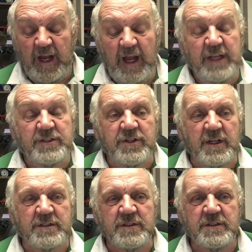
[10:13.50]
8
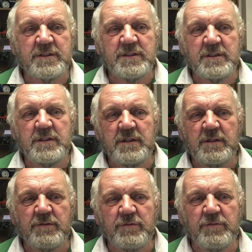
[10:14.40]
tractors
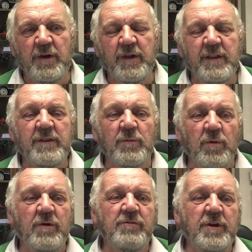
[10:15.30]
running that
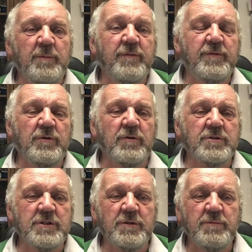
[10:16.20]
weren't running before,
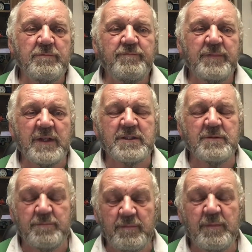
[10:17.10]
so that's a
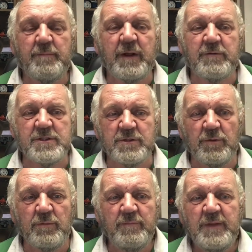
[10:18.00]
big
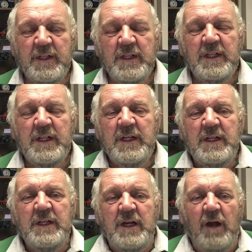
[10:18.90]
result.
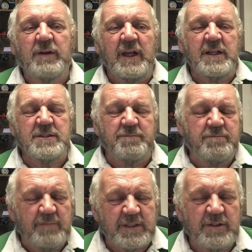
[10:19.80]
Okay, that's
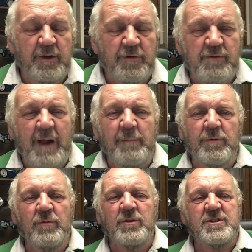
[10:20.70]
a lot of
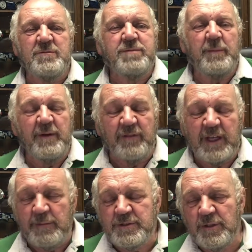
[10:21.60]
ramble, which you probably haven't
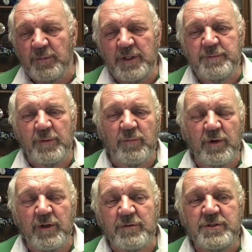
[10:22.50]
kept up with. But
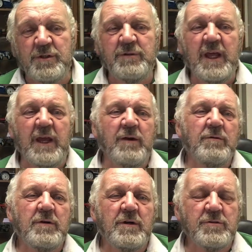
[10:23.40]
what I'll do
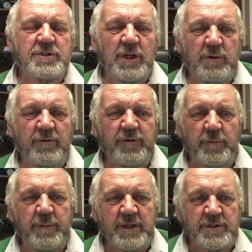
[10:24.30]
now, I'll show you a few
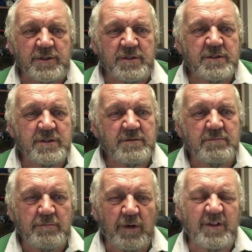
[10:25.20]
pictures.
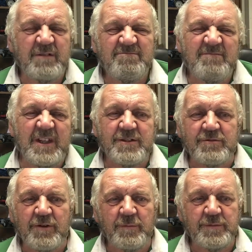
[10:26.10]
Might
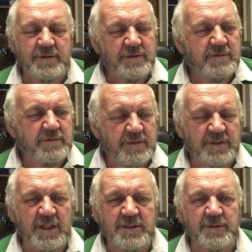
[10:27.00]
interrupt to
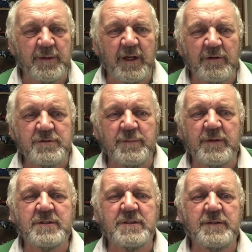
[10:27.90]
say something else, but